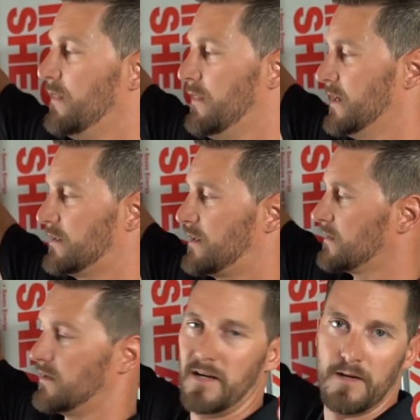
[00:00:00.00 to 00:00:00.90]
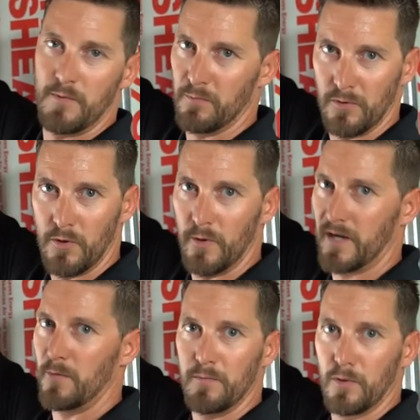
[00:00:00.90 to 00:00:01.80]
This doesn't need to be blue, it
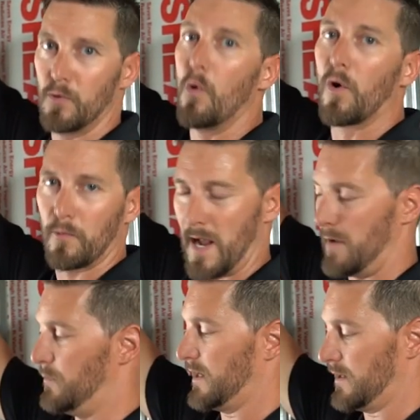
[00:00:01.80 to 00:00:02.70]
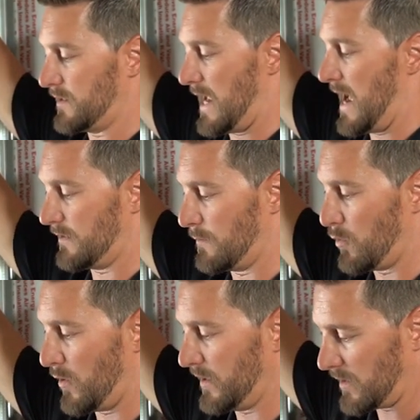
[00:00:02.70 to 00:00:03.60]
could be blue or red, because at the
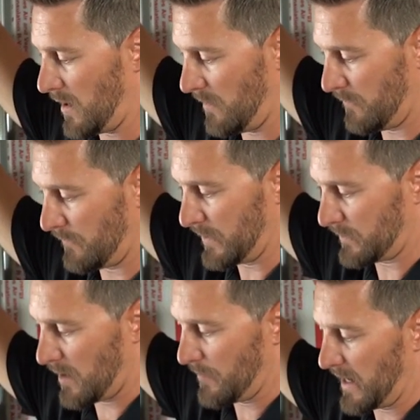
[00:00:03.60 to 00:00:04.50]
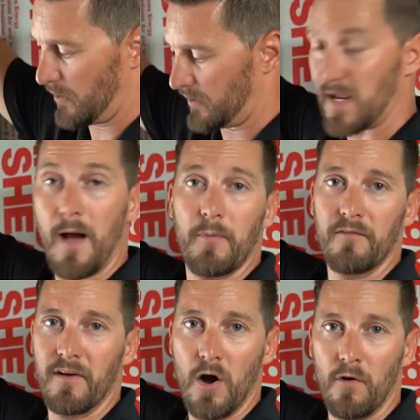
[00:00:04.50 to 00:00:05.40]
point of the coming out of the top of
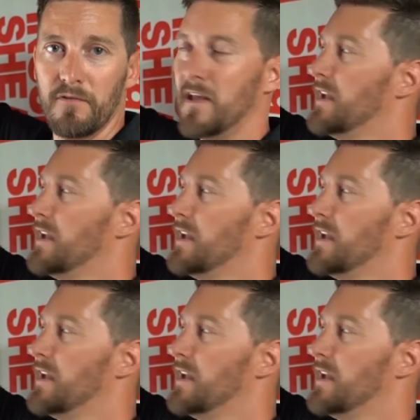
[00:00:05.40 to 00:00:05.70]
the valve,